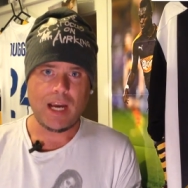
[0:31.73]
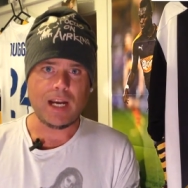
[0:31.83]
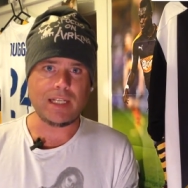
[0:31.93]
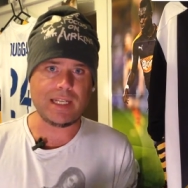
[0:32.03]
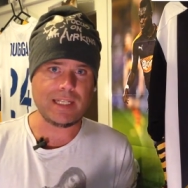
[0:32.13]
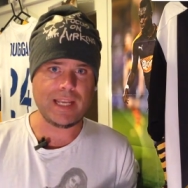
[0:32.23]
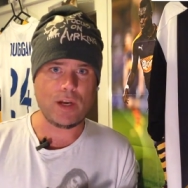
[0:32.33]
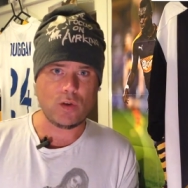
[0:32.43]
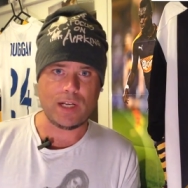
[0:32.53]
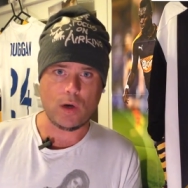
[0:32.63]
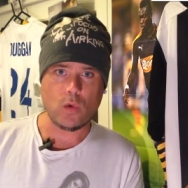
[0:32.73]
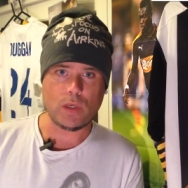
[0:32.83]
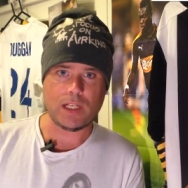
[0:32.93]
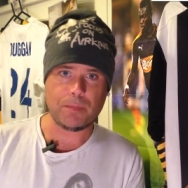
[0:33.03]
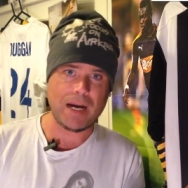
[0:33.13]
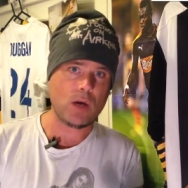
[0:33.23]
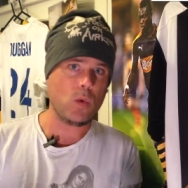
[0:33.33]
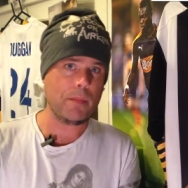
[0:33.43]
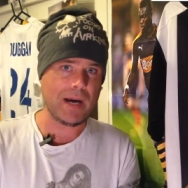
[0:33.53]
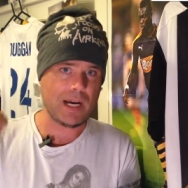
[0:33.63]
and he didn't take under orders back
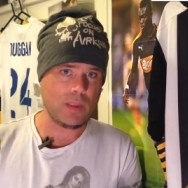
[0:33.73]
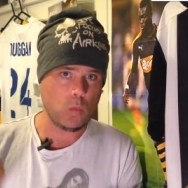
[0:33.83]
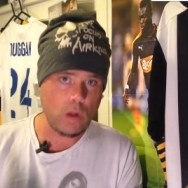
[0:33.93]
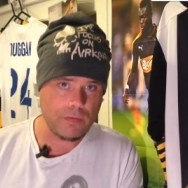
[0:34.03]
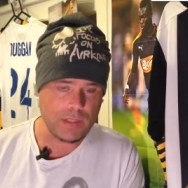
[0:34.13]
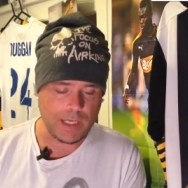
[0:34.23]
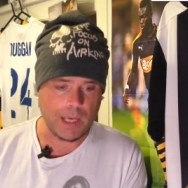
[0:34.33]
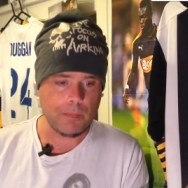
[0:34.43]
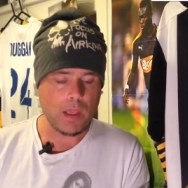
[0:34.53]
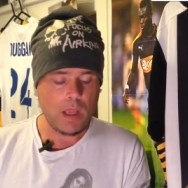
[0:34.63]
way back in the Wolves game.